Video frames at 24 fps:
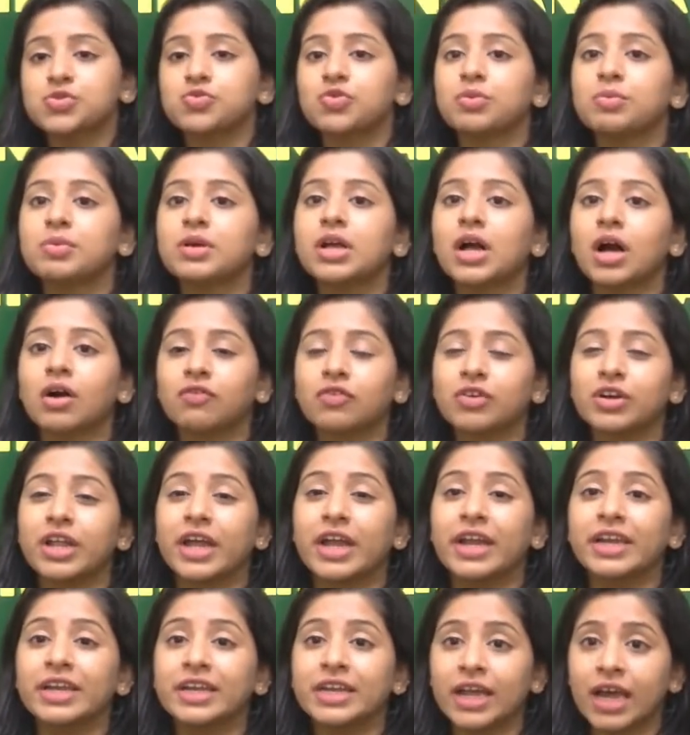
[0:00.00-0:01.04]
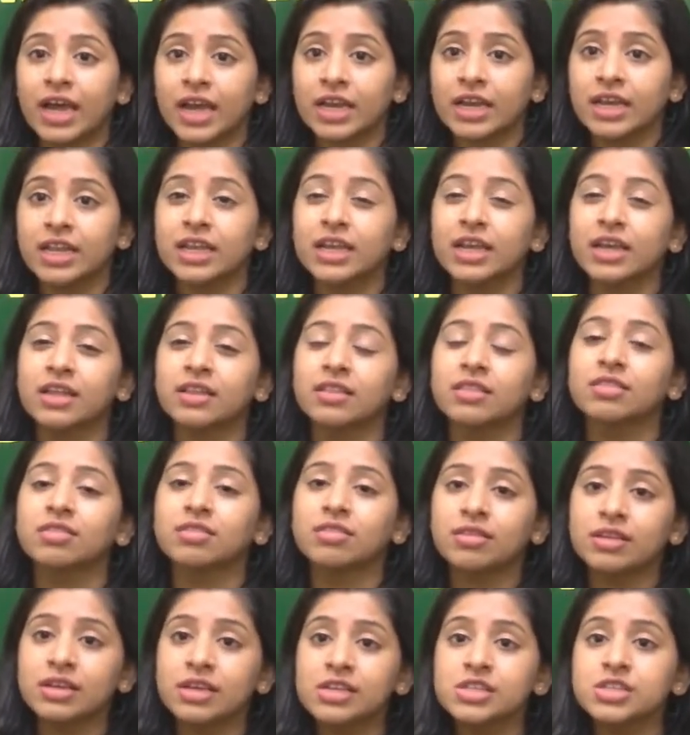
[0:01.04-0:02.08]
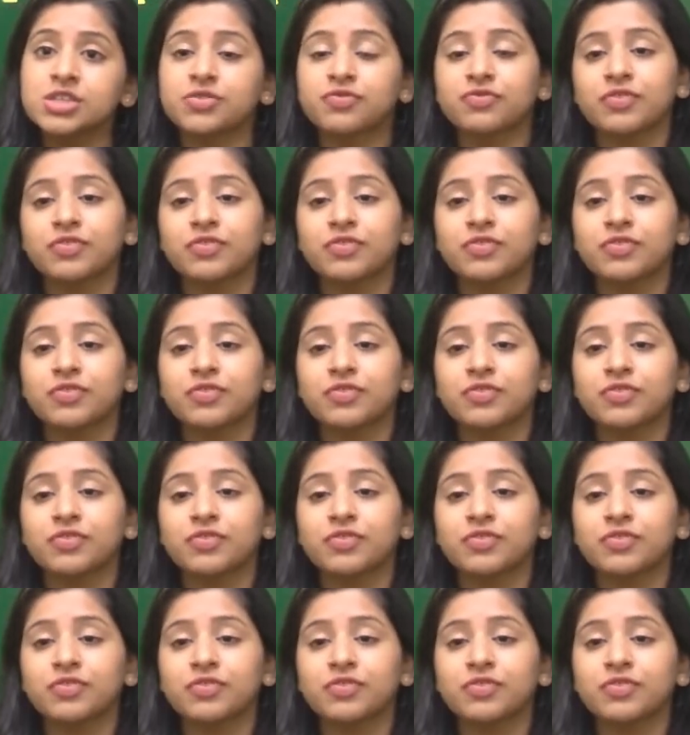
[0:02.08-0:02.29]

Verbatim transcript: will be covered entirely in these